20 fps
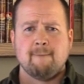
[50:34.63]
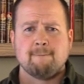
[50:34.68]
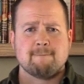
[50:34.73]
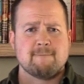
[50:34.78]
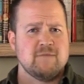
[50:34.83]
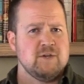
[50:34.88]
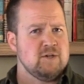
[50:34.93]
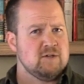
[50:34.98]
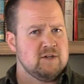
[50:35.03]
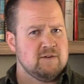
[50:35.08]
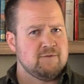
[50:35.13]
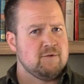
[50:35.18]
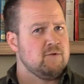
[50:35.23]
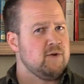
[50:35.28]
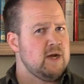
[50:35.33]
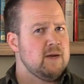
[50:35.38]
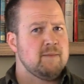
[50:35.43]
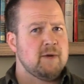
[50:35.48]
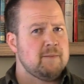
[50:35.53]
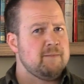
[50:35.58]
if
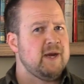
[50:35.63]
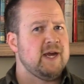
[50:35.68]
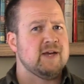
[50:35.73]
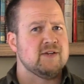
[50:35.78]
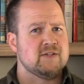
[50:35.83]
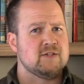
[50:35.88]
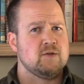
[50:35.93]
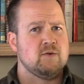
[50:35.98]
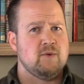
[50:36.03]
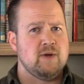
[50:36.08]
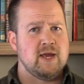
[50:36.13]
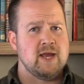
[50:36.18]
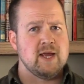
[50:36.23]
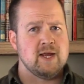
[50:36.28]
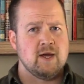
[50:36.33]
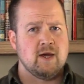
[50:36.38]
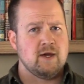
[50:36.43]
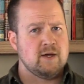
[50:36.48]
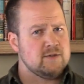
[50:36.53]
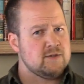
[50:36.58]
grandma passed away,
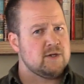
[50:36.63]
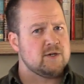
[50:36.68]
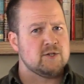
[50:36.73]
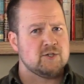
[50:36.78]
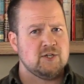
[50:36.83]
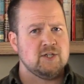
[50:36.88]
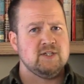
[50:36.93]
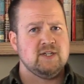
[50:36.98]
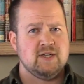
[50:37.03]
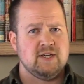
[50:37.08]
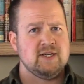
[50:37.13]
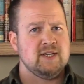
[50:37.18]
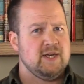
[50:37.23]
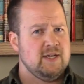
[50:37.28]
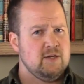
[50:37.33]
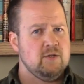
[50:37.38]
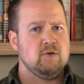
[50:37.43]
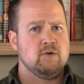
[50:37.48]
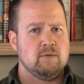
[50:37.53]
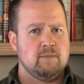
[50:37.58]
odds are she did it in
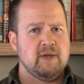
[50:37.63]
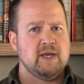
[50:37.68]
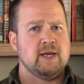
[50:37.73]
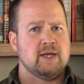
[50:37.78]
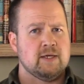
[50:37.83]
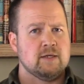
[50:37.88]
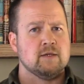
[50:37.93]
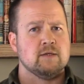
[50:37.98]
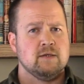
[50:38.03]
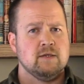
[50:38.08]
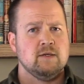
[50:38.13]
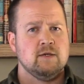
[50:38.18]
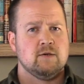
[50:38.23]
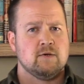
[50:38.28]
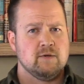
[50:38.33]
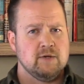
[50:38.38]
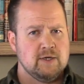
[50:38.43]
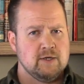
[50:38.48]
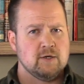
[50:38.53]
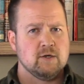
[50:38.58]
your bed,
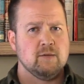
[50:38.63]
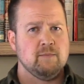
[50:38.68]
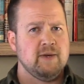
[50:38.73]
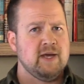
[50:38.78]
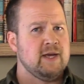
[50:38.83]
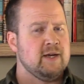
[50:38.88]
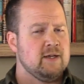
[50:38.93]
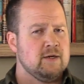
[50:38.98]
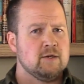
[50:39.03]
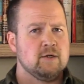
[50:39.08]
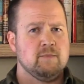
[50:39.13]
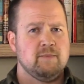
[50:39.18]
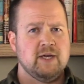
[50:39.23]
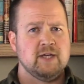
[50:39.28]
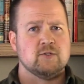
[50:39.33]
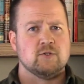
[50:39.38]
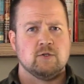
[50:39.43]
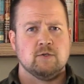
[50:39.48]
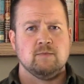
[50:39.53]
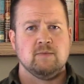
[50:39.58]
or in her bed, in her
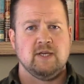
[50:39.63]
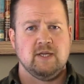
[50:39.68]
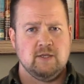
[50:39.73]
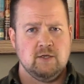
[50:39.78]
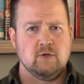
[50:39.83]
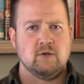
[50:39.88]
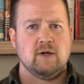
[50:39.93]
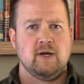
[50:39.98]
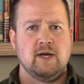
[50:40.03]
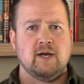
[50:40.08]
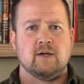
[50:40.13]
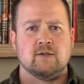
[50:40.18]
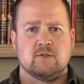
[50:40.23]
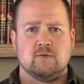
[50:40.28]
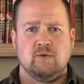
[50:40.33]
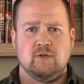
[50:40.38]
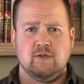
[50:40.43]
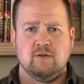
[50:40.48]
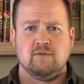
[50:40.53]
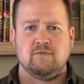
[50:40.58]
bedroom, in your house,
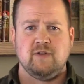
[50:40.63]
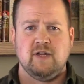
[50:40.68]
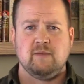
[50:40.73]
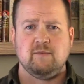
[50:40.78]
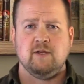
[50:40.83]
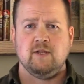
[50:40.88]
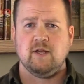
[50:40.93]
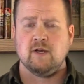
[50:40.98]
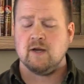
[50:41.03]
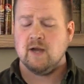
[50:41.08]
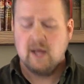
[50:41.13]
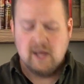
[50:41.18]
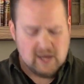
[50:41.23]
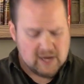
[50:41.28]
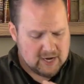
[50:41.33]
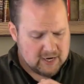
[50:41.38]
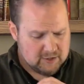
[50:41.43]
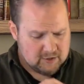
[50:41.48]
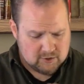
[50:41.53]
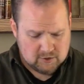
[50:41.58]
with your family there.
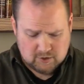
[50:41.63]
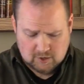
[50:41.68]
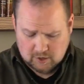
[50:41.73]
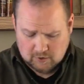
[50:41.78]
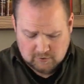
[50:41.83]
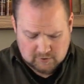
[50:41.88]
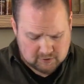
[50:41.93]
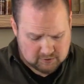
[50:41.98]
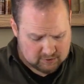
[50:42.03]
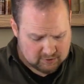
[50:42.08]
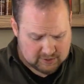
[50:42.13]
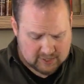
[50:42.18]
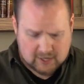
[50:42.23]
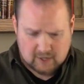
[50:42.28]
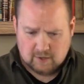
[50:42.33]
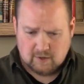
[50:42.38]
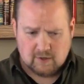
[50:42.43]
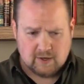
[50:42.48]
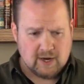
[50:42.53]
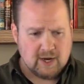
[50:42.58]
And you'd go and you'd lay
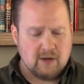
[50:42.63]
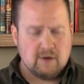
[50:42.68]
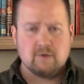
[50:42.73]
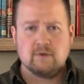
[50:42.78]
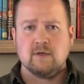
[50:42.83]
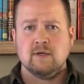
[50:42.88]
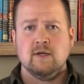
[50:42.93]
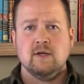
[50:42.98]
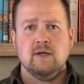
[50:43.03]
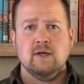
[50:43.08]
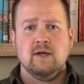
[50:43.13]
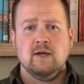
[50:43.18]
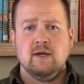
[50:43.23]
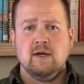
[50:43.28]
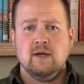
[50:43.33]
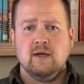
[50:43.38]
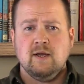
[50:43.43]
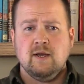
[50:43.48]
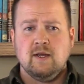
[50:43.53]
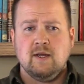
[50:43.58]
her out,
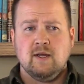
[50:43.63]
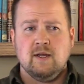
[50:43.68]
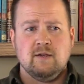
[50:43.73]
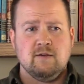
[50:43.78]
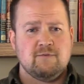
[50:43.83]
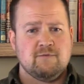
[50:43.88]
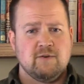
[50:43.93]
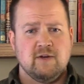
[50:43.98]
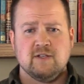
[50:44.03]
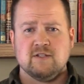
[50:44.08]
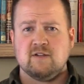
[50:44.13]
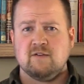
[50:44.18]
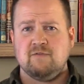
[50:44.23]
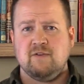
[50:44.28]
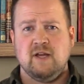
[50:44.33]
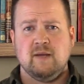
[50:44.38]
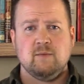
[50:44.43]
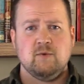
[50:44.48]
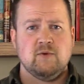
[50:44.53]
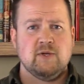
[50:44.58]
and friends and
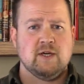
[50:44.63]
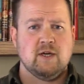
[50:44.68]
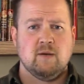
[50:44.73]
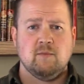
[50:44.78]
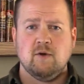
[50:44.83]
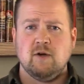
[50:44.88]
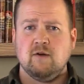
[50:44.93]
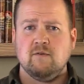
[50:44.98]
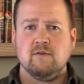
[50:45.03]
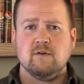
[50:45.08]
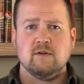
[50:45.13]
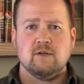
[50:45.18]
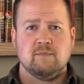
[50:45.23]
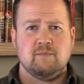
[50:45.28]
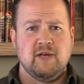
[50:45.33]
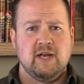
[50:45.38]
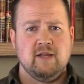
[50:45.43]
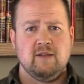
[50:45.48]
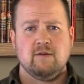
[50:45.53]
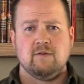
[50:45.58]
family would come over and
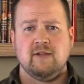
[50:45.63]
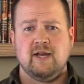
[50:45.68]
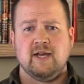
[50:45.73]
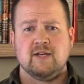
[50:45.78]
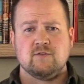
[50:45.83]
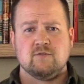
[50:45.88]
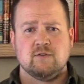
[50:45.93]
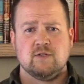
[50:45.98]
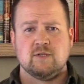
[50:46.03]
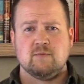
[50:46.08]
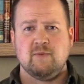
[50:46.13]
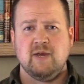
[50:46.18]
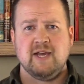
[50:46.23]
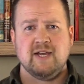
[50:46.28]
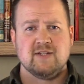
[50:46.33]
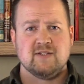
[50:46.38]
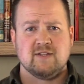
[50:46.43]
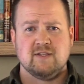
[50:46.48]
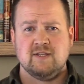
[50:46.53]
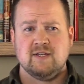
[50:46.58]
pay their last
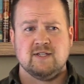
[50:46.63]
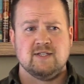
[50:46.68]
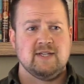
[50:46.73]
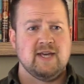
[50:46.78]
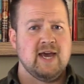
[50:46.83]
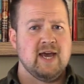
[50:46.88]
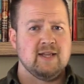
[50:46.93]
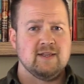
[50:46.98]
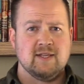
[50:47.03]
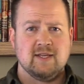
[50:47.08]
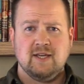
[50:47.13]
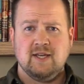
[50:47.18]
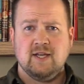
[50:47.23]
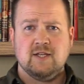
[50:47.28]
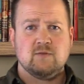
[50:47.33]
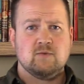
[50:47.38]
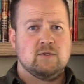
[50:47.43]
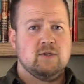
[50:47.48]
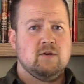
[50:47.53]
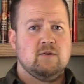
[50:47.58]
respects, and then dad and the
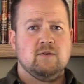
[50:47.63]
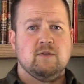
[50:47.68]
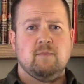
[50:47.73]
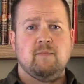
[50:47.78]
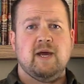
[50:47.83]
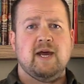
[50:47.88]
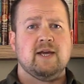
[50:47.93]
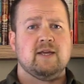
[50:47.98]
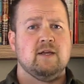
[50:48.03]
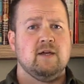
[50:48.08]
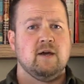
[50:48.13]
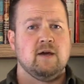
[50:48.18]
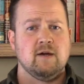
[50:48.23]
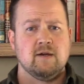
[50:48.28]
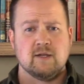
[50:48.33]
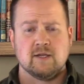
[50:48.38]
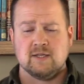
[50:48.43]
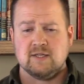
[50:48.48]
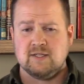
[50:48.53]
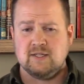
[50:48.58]
kids would go in the backyard
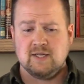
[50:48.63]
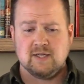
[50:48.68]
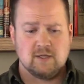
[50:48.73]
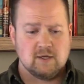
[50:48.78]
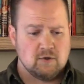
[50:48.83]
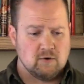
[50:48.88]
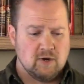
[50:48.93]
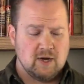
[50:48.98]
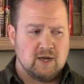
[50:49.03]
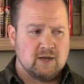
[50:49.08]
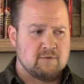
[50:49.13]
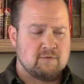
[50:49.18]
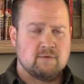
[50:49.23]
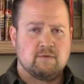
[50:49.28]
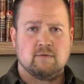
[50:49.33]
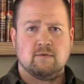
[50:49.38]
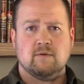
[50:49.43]
and dig a grave.